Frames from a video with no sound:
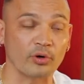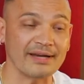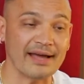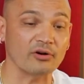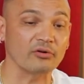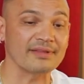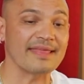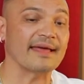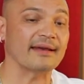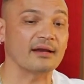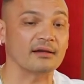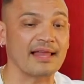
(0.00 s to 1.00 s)
Not only
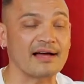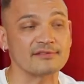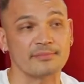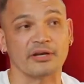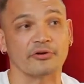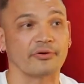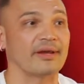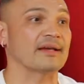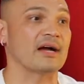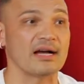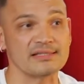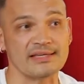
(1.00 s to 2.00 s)
that, it allows me to create
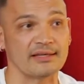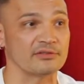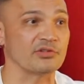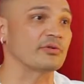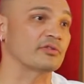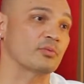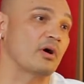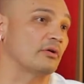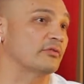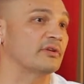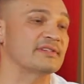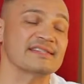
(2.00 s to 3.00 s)
content too as well.
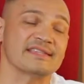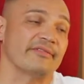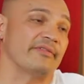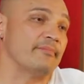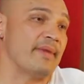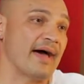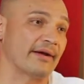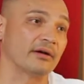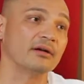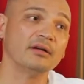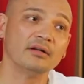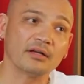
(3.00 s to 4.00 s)
So it doesn't even matter.
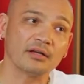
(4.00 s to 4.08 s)
I love that.